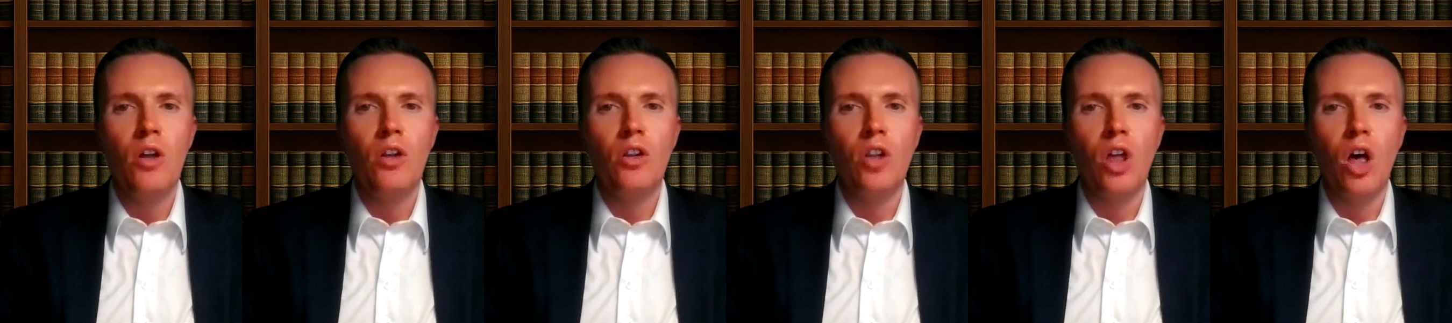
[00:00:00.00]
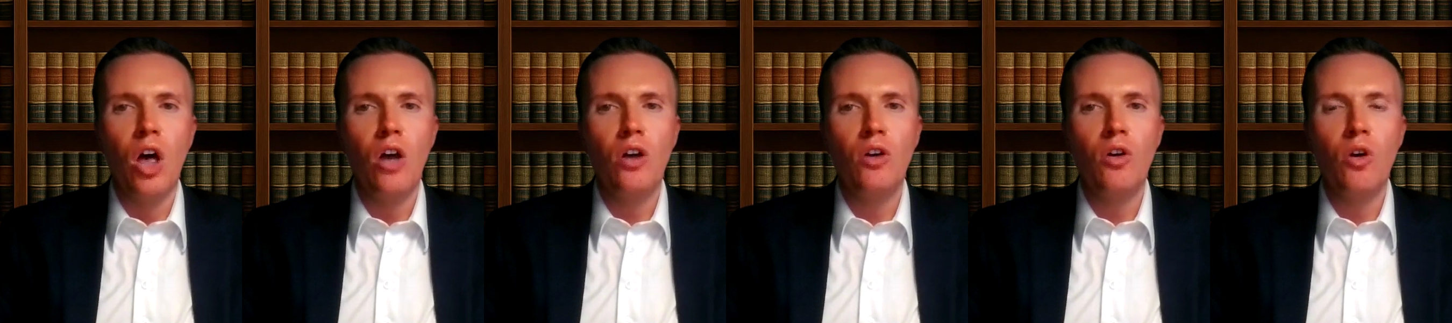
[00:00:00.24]

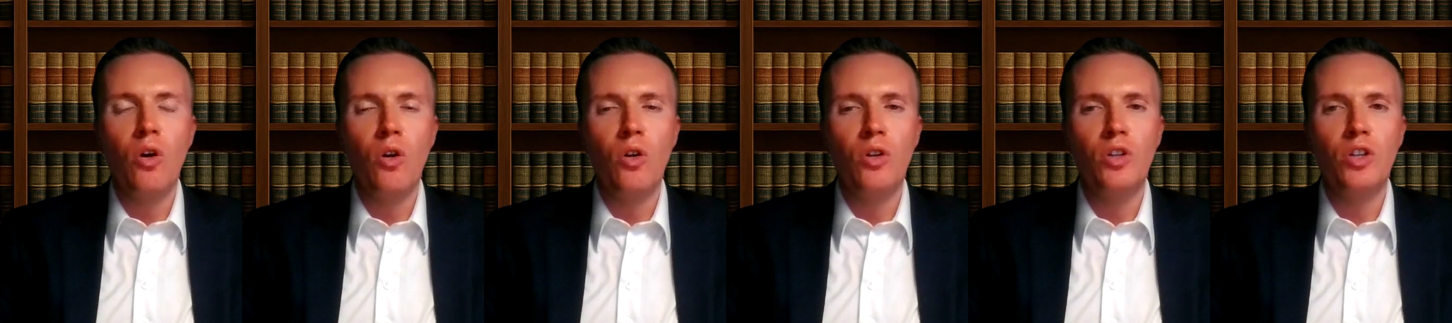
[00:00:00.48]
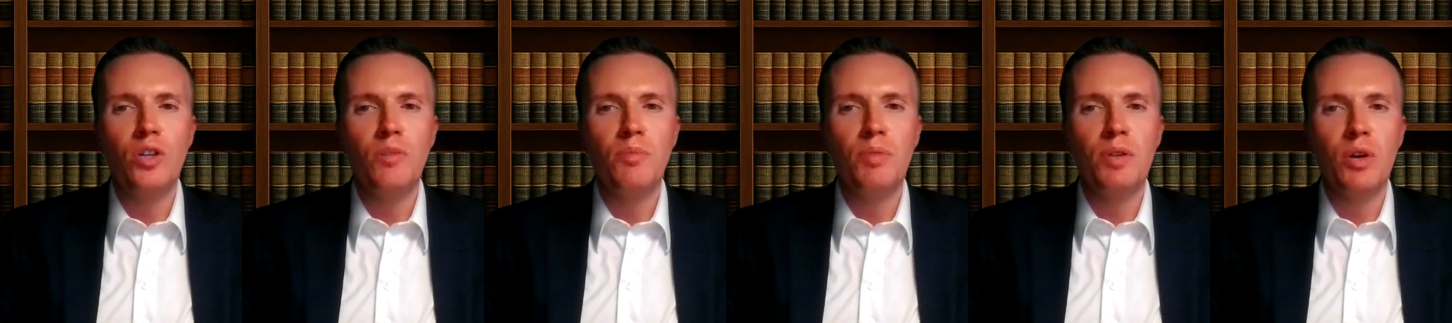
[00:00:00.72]
Long
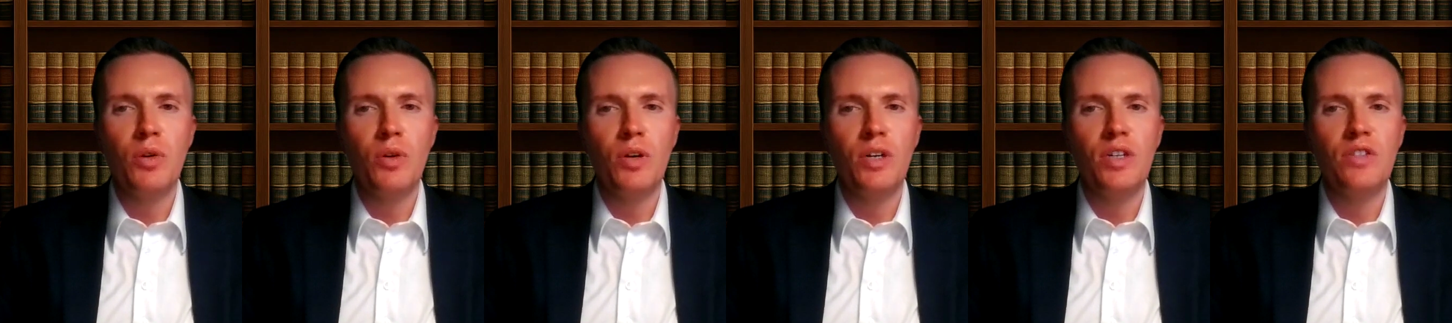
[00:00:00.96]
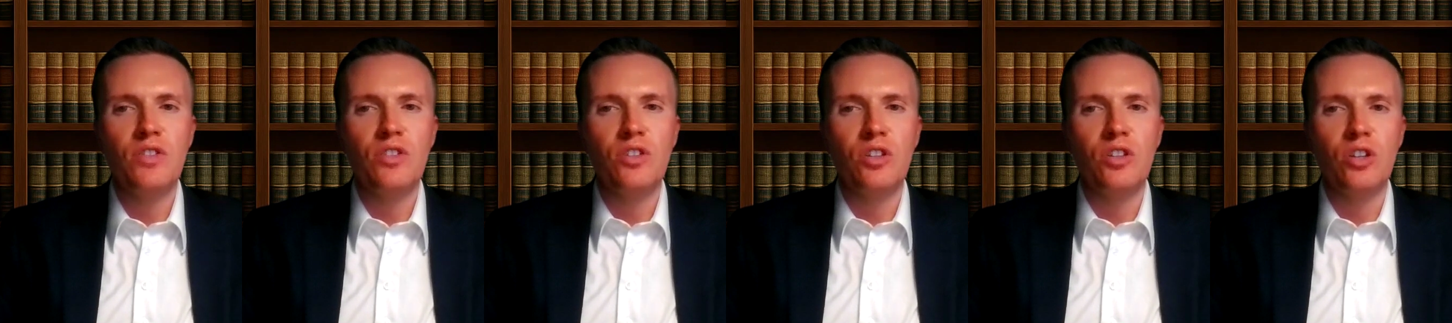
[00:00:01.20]
holding
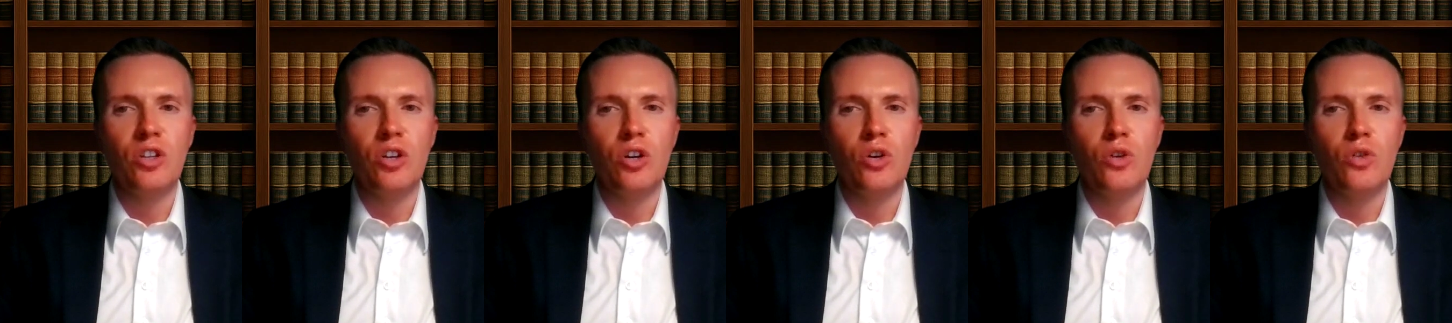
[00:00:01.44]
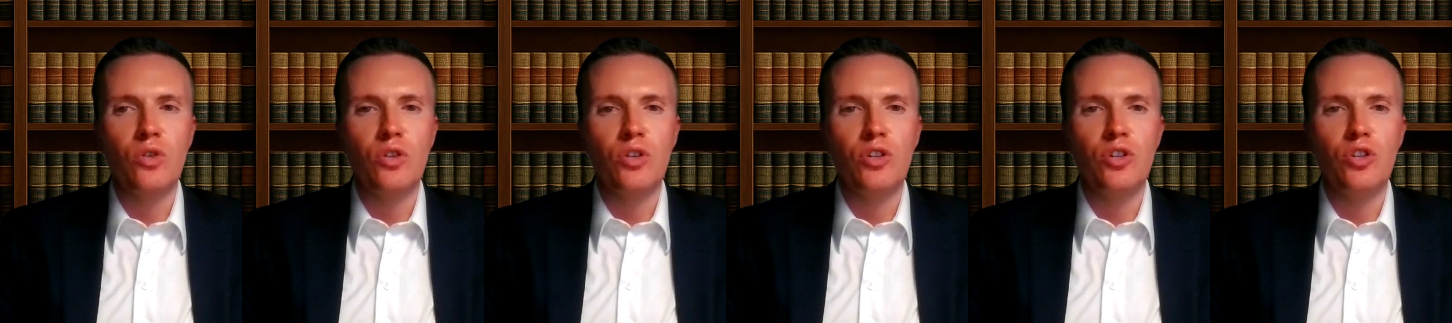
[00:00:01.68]
periods
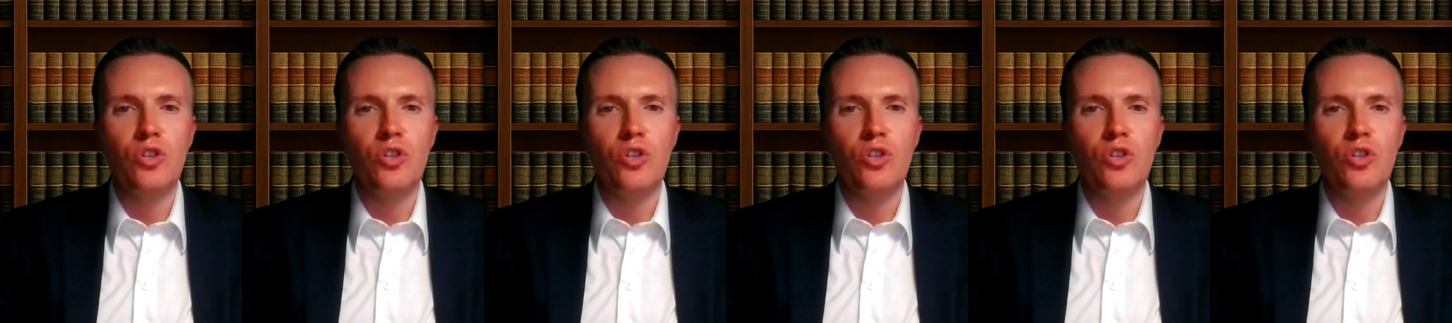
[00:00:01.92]
alone